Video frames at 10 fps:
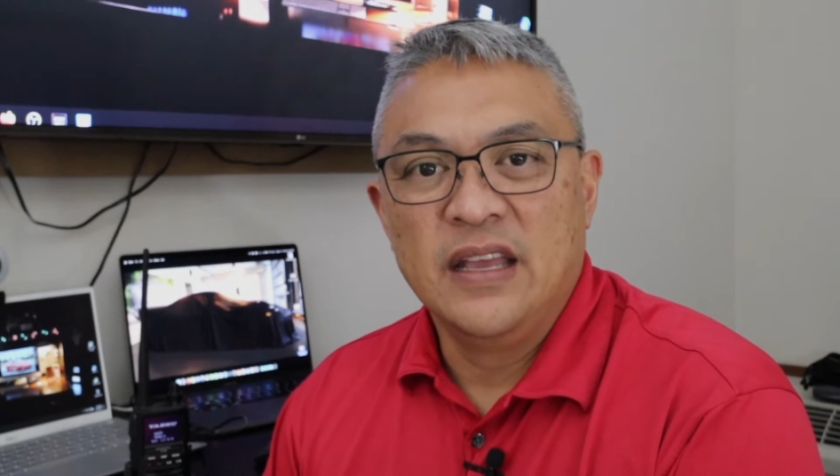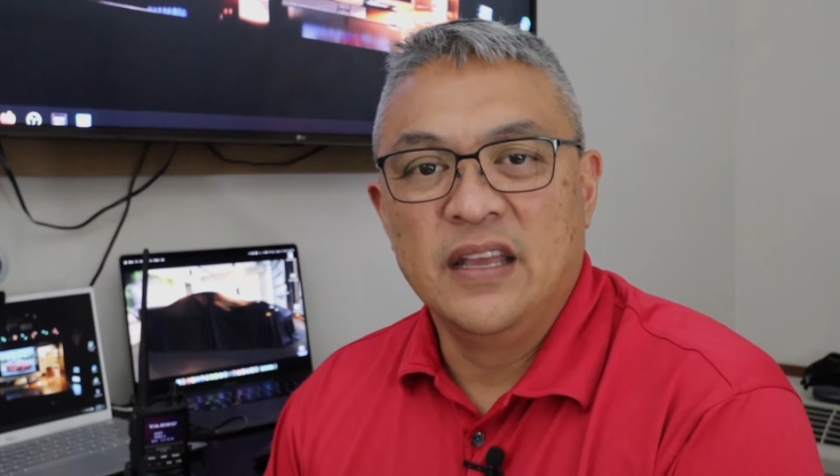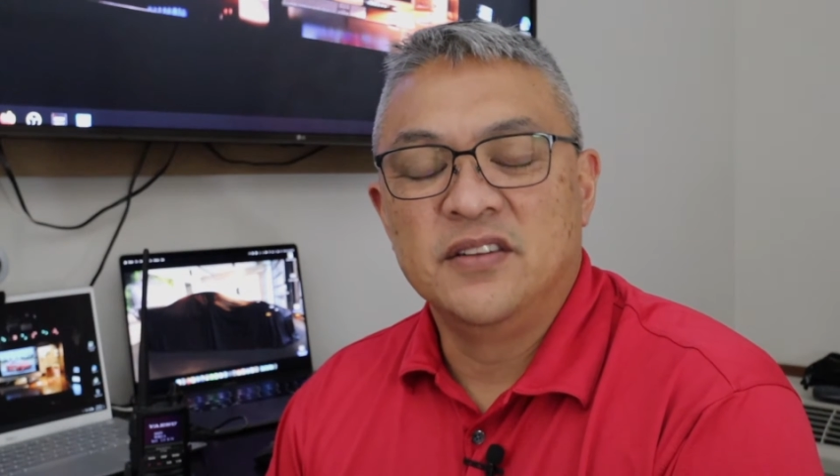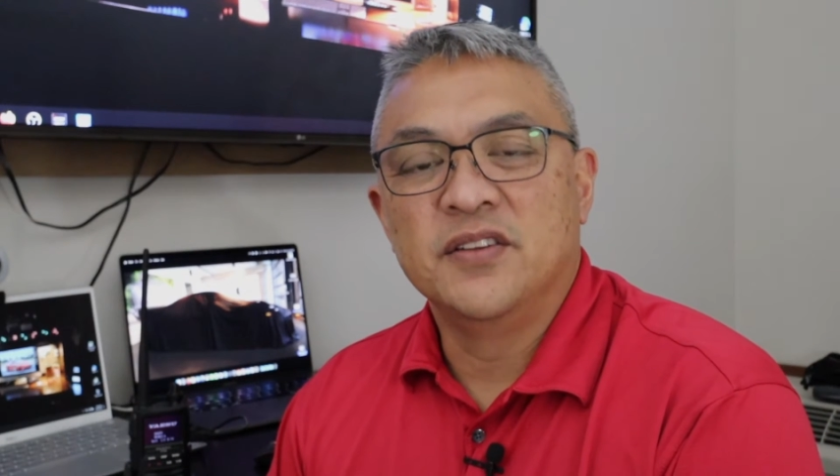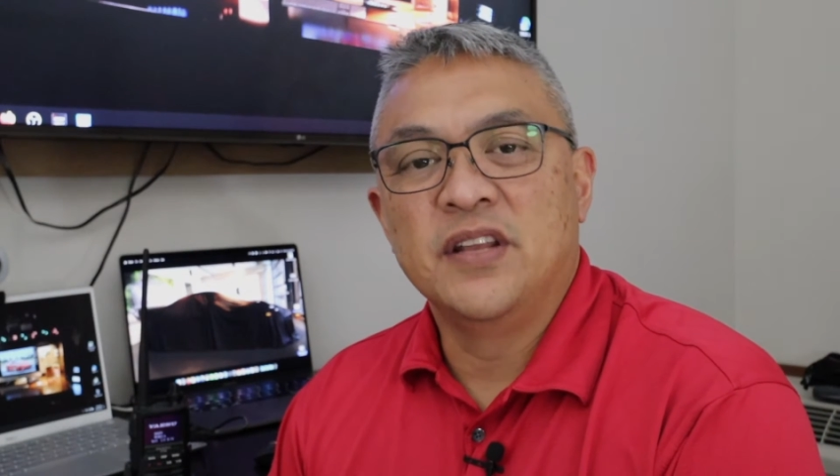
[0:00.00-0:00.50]

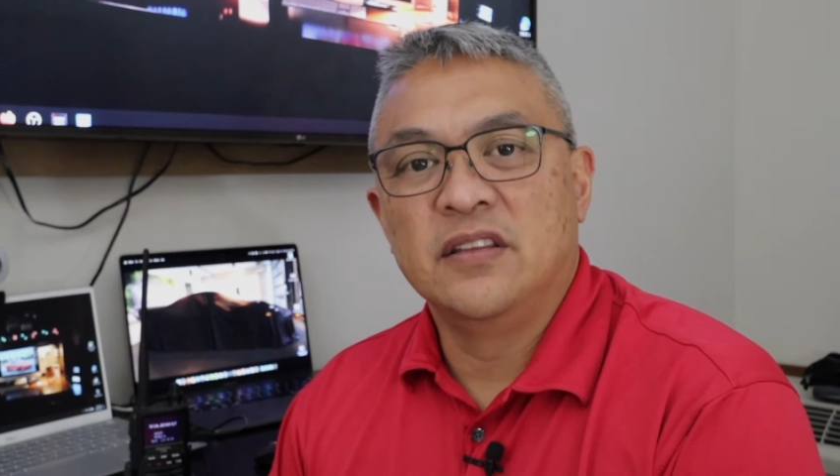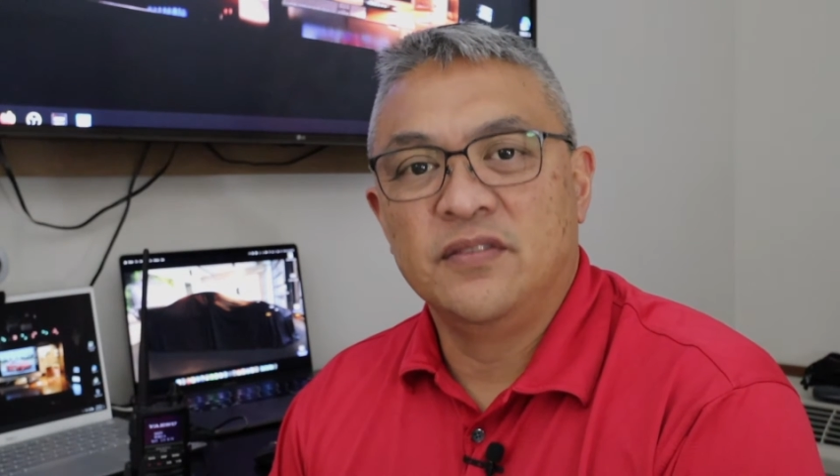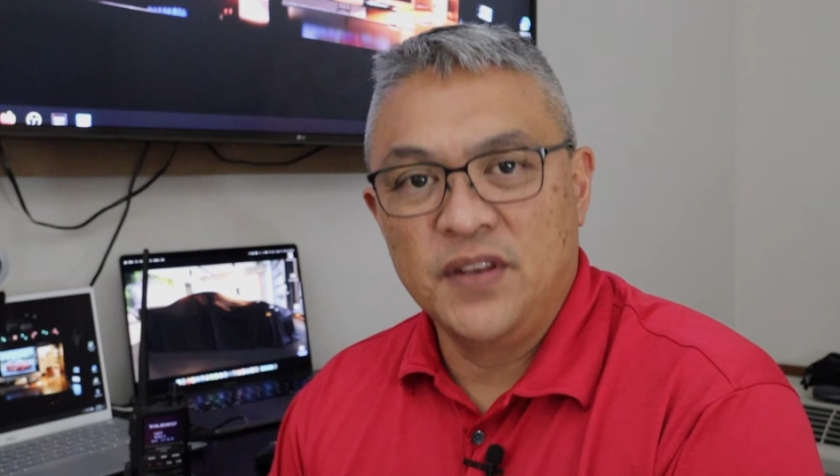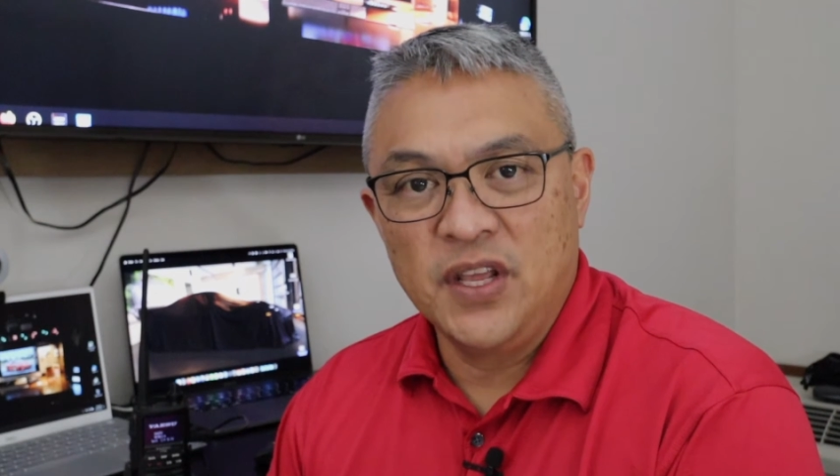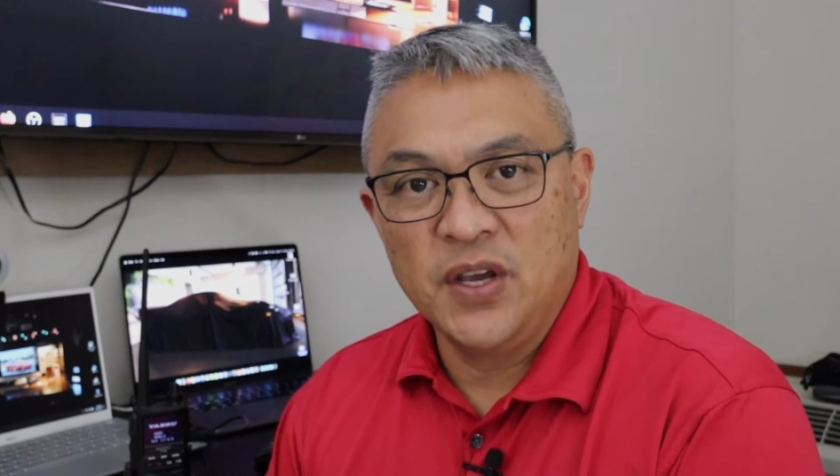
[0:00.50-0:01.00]
In today's
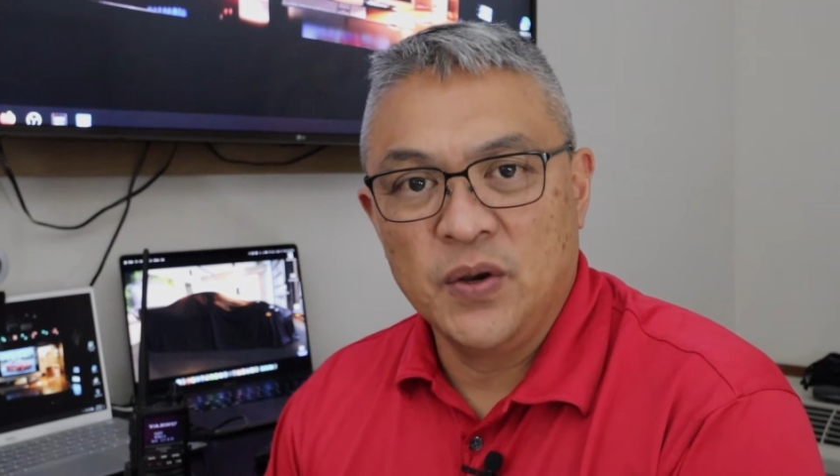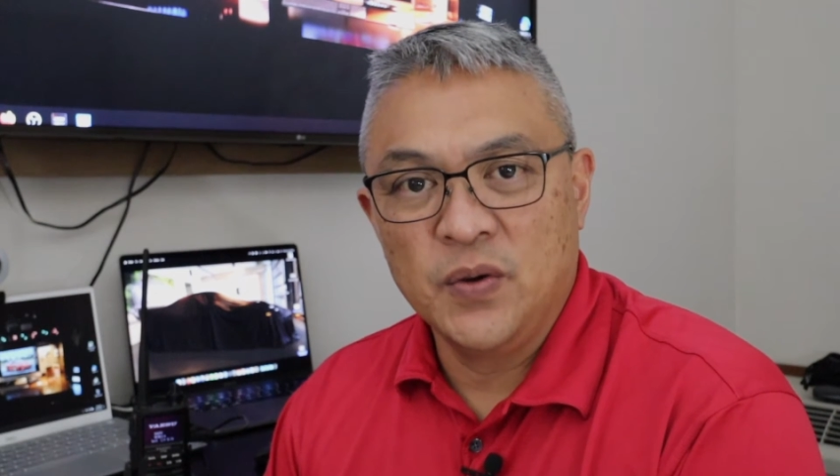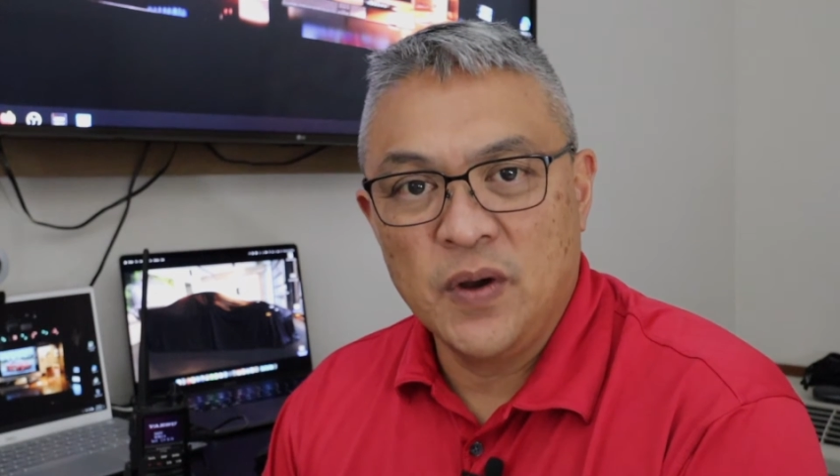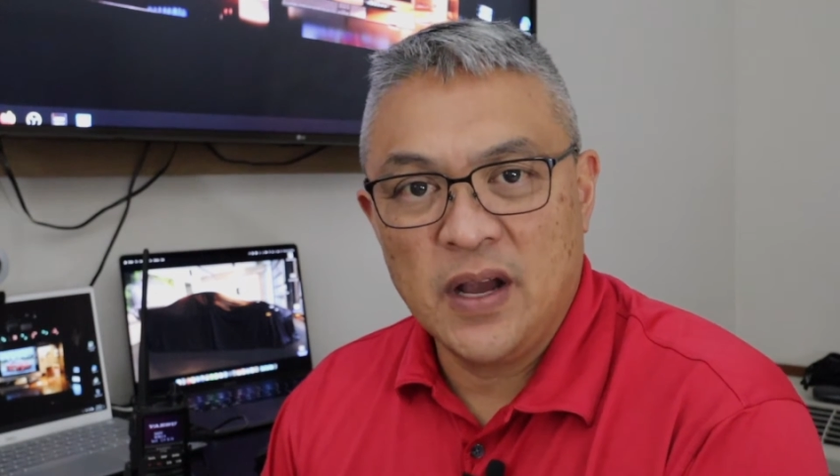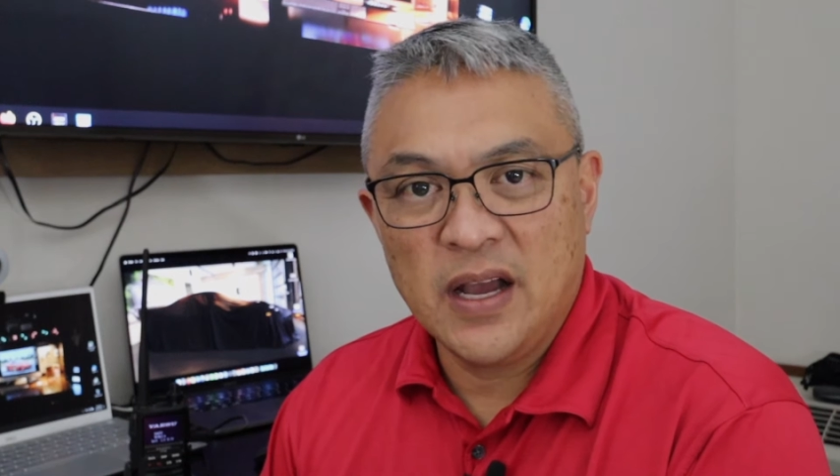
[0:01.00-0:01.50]
video,